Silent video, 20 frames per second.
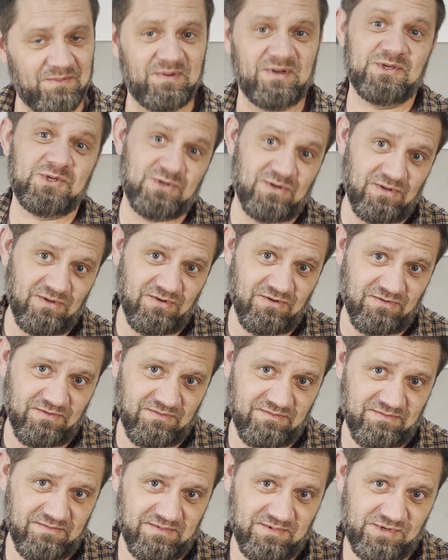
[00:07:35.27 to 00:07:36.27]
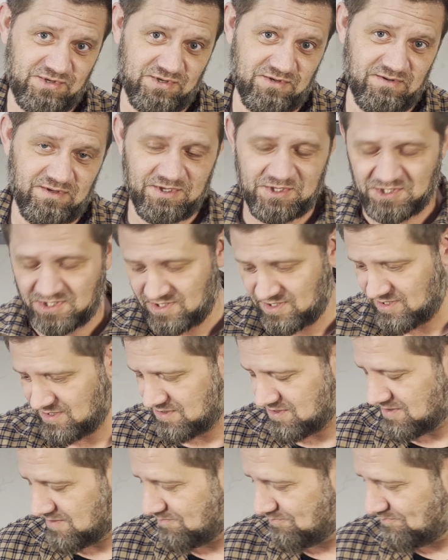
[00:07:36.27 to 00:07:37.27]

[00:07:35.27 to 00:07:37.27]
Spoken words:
but it's not long. So let's head out there.